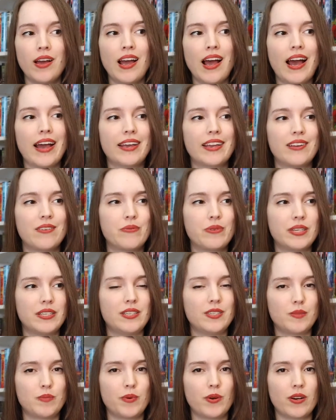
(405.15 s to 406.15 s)
I can read
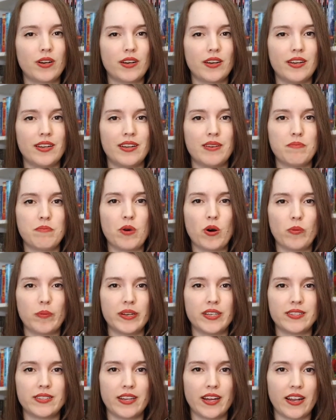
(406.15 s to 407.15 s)
this book in a
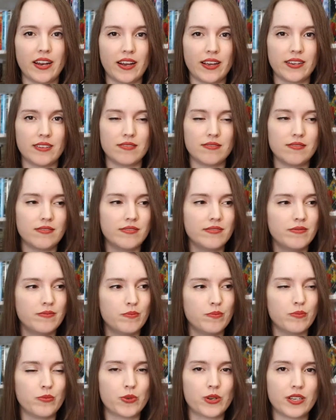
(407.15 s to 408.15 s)
moment that I'm
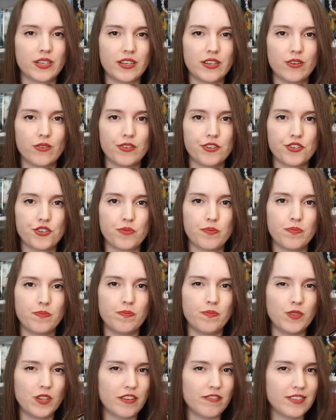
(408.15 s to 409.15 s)
really going to
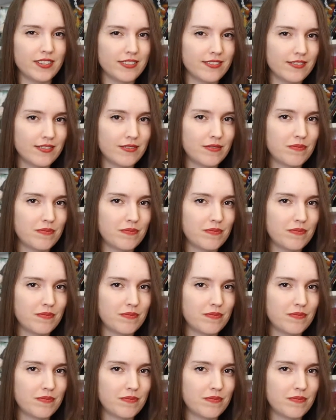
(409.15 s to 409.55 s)
love it.